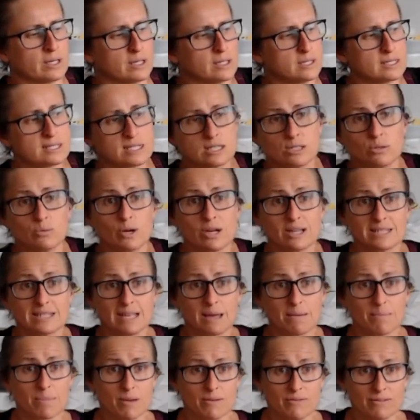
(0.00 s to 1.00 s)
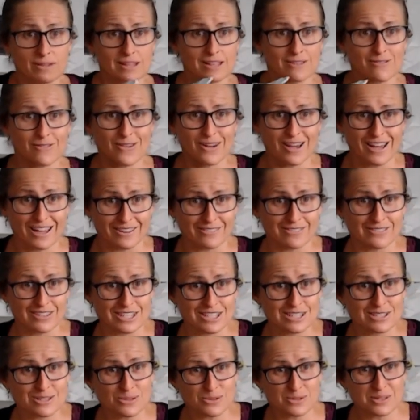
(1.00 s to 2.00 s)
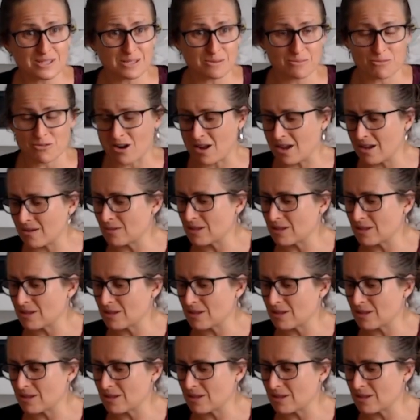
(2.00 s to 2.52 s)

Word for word: Still works out perfectly fine, which is awesome, right?